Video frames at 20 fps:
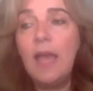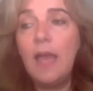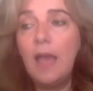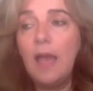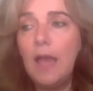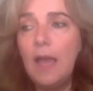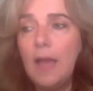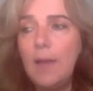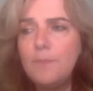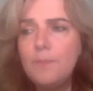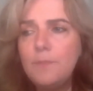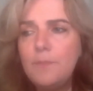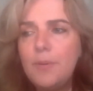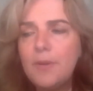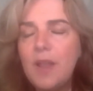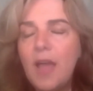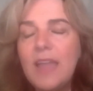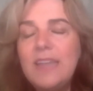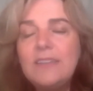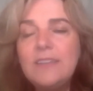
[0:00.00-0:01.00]

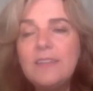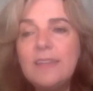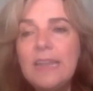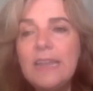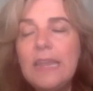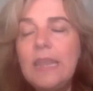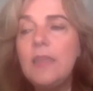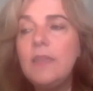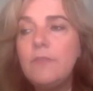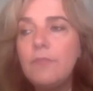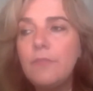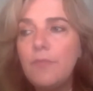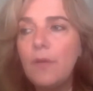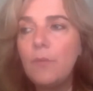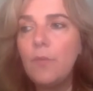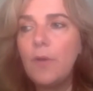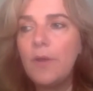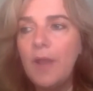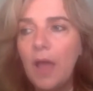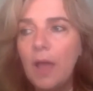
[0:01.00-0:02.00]
But I did leave
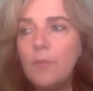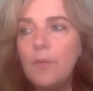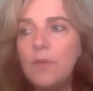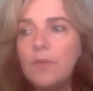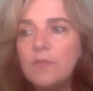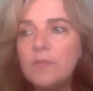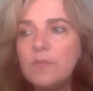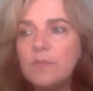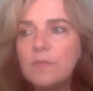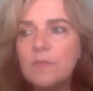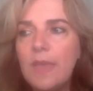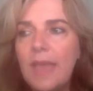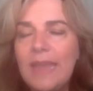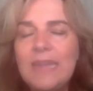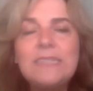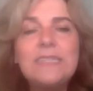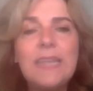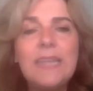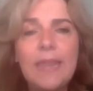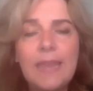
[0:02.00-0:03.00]
when I was
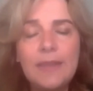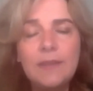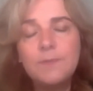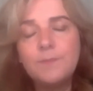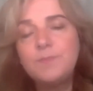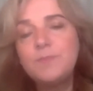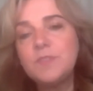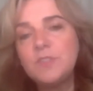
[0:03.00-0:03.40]
18.